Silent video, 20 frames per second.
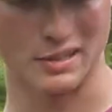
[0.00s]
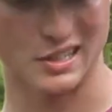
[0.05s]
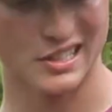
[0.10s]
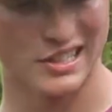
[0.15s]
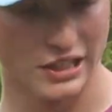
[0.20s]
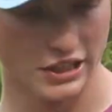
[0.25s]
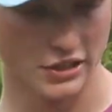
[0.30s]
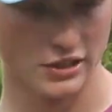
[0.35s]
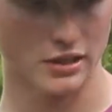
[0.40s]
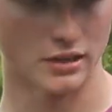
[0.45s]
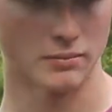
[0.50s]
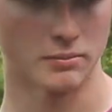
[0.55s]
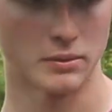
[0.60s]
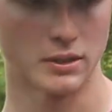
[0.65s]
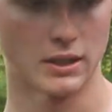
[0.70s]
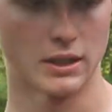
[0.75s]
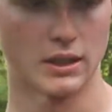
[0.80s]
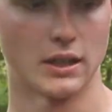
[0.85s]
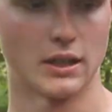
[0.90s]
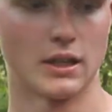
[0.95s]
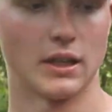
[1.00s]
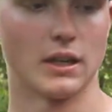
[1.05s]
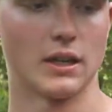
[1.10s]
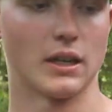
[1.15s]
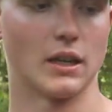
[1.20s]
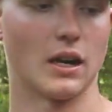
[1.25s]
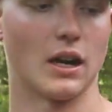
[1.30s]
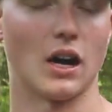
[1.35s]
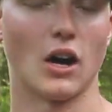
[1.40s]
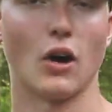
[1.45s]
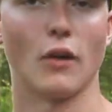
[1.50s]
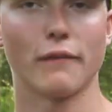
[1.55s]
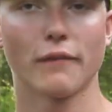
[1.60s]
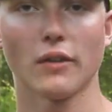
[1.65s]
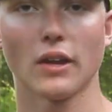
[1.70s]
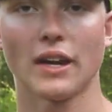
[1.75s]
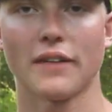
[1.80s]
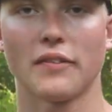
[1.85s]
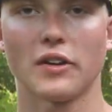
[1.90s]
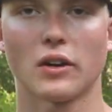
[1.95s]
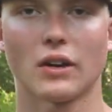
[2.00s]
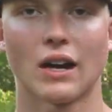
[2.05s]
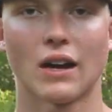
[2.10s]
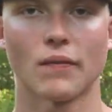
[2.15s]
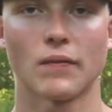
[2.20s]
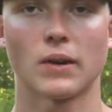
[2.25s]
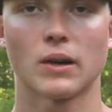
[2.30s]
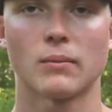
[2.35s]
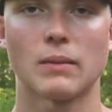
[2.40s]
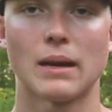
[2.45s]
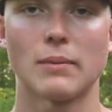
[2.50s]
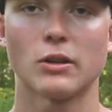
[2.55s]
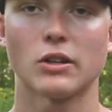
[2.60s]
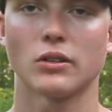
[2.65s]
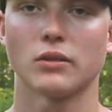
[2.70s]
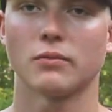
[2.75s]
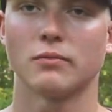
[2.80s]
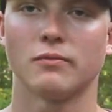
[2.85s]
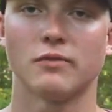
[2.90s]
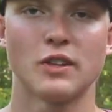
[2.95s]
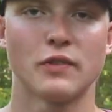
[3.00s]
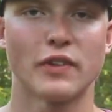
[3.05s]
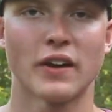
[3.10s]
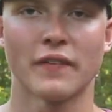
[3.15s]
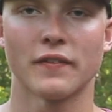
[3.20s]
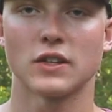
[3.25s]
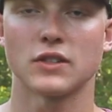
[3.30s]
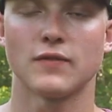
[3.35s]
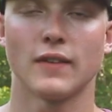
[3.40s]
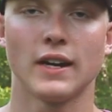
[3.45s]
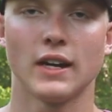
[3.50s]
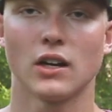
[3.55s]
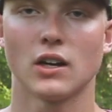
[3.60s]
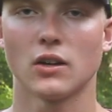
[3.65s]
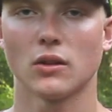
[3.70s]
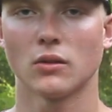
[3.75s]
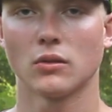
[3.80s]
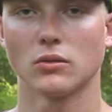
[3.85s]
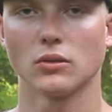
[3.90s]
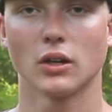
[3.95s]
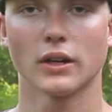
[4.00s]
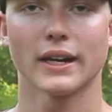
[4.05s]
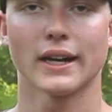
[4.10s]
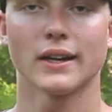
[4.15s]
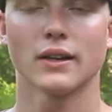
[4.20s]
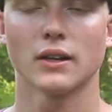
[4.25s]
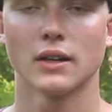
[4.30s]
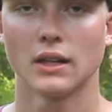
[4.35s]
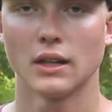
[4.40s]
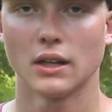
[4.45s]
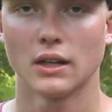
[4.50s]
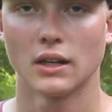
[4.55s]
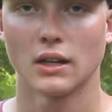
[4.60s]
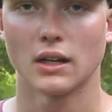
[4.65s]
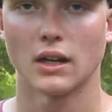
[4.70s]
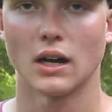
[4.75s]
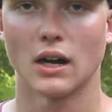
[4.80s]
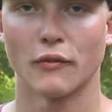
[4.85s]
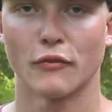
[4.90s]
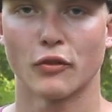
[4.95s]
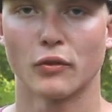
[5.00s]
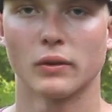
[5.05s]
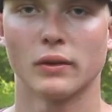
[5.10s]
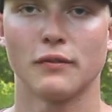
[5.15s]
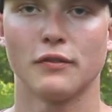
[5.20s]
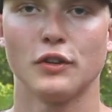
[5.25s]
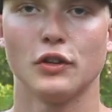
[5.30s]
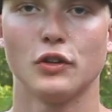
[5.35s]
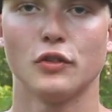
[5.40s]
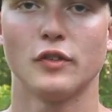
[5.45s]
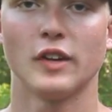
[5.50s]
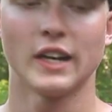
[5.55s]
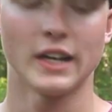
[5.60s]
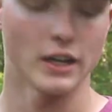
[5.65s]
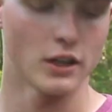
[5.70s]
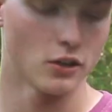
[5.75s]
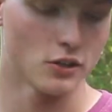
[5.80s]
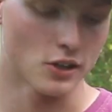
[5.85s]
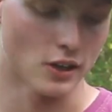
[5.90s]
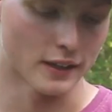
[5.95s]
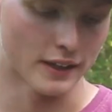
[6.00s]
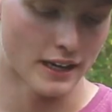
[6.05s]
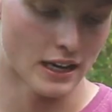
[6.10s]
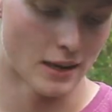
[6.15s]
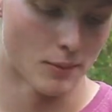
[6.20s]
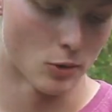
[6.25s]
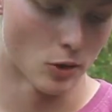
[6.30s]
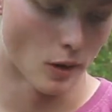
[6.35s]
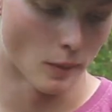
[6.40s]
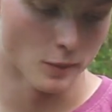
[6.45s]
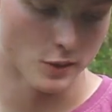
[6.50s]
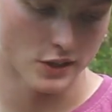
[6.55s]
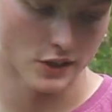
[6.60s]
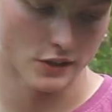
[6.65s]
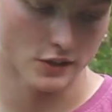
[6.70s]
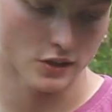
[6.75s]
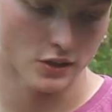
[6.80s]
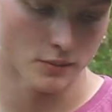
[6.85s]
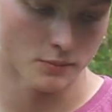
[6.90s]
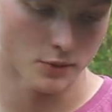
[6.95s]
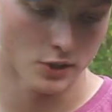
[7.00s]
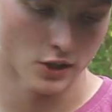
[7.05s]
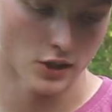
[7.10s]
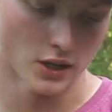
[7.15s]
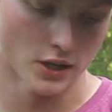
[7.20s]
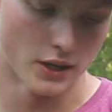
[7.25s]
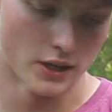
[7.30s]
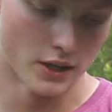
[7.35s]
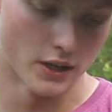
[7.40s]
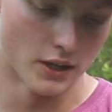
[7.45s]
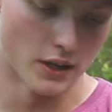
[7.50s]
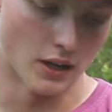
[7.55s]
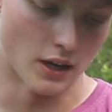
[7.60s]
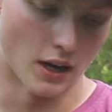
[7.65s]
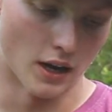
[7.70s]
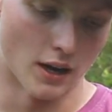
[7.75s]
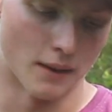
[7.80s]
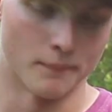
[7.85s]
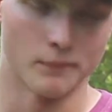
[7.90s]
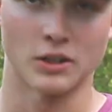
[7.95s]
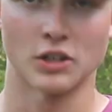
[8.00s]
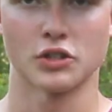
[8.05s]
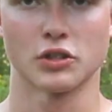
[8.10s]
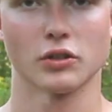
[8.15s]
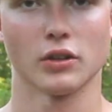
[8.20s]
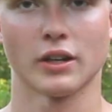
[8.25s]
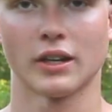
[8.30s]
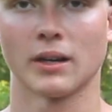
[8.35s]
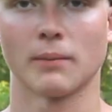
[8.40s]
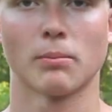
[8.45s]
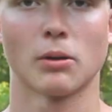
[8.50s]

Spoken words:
system. Hopefully if you're out there, maybe you found this video looking for review videos on camera arm systems, because you're looking to